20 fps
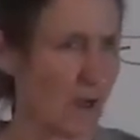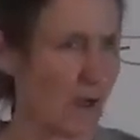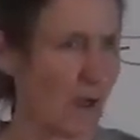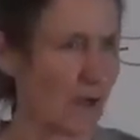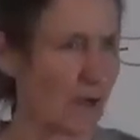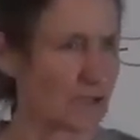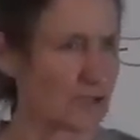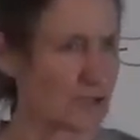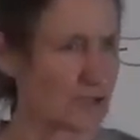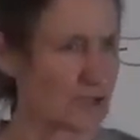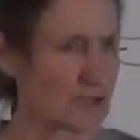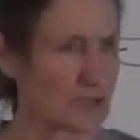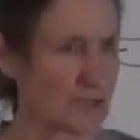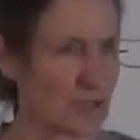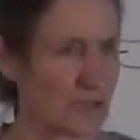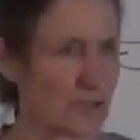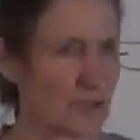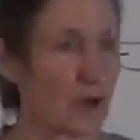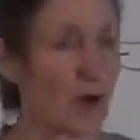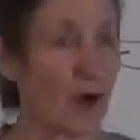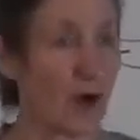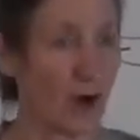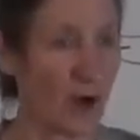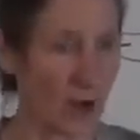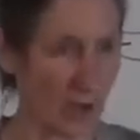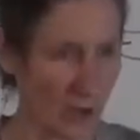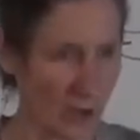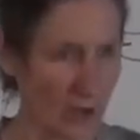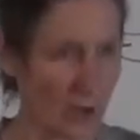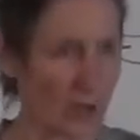I just said,
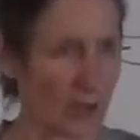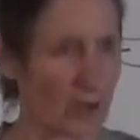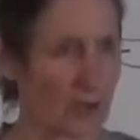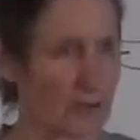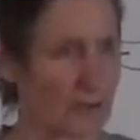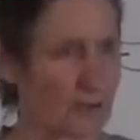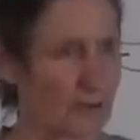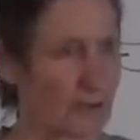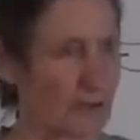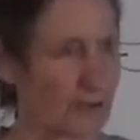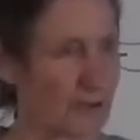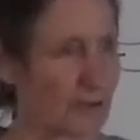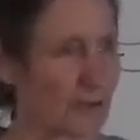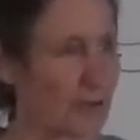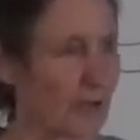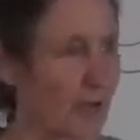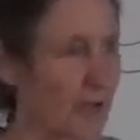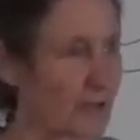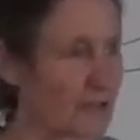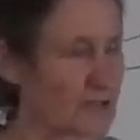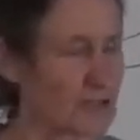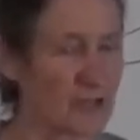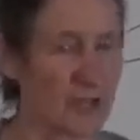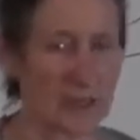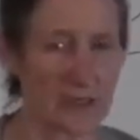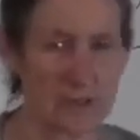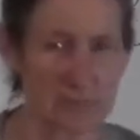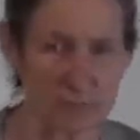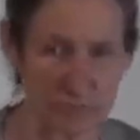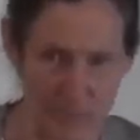You can't
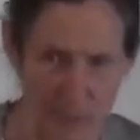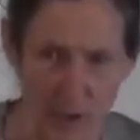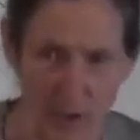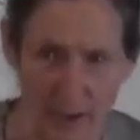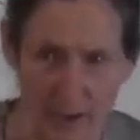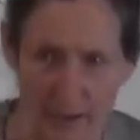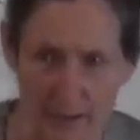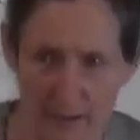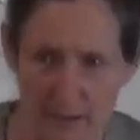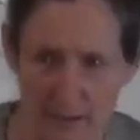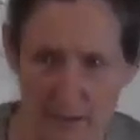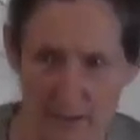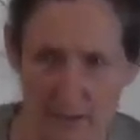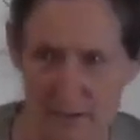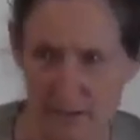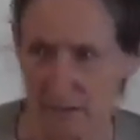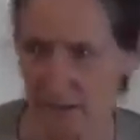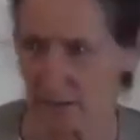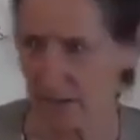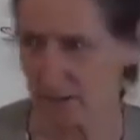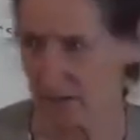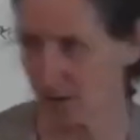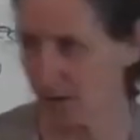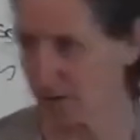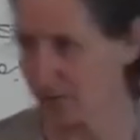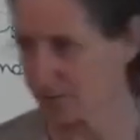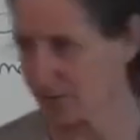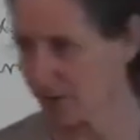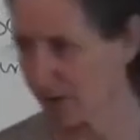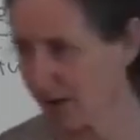say right, because it's
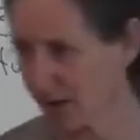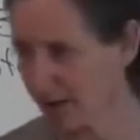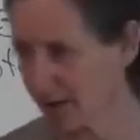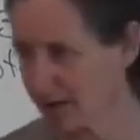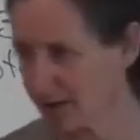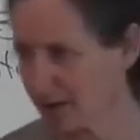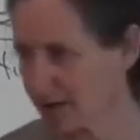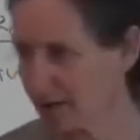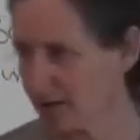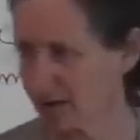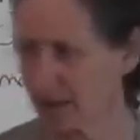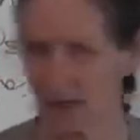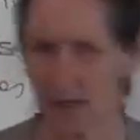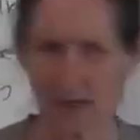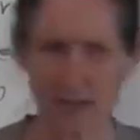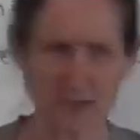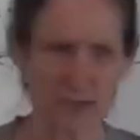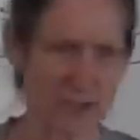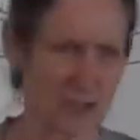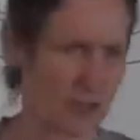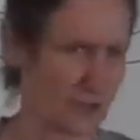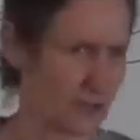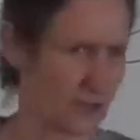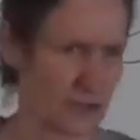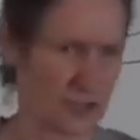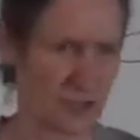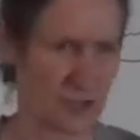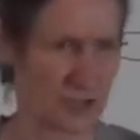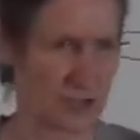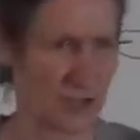not right, and you can't say
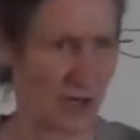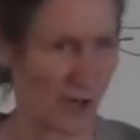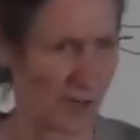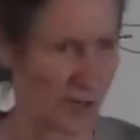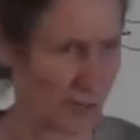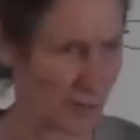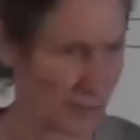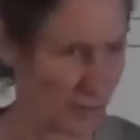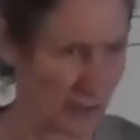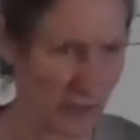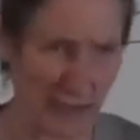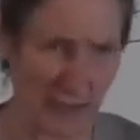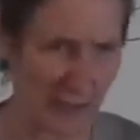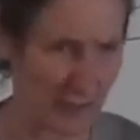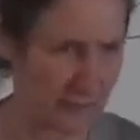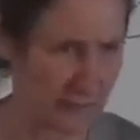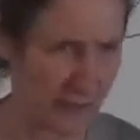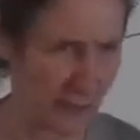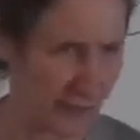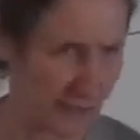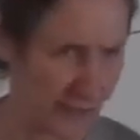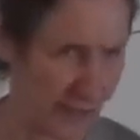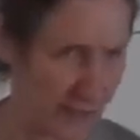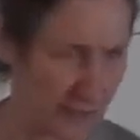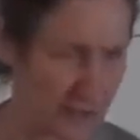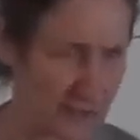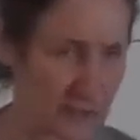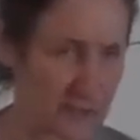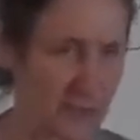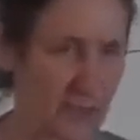this is terrible, I have no
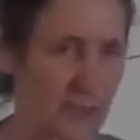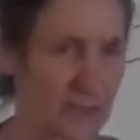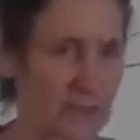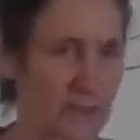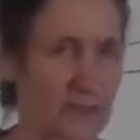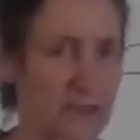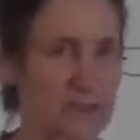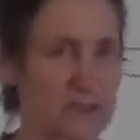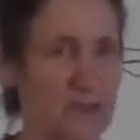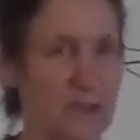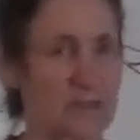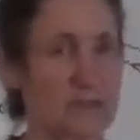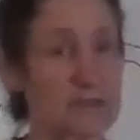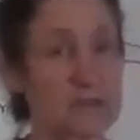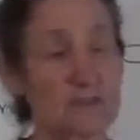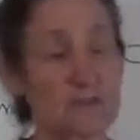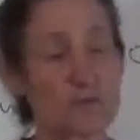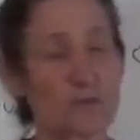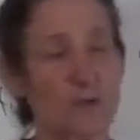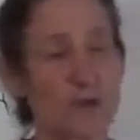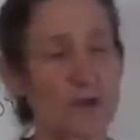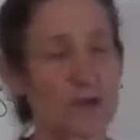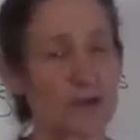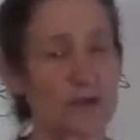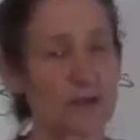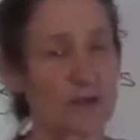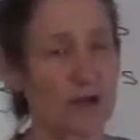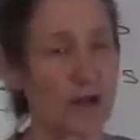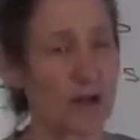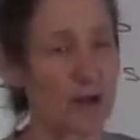right to say that. So this is where
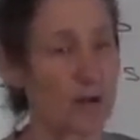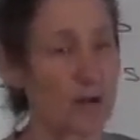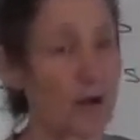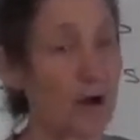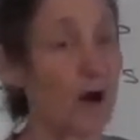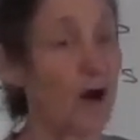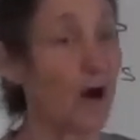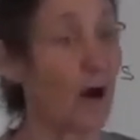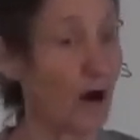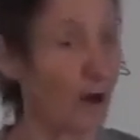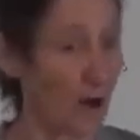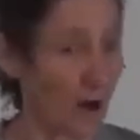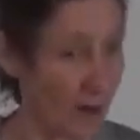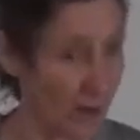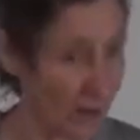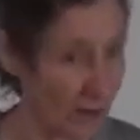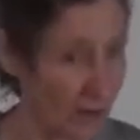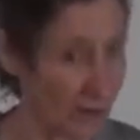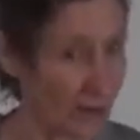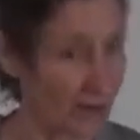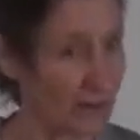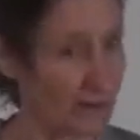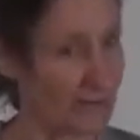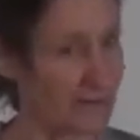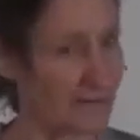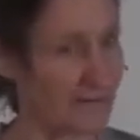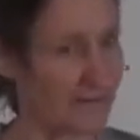you go, oh.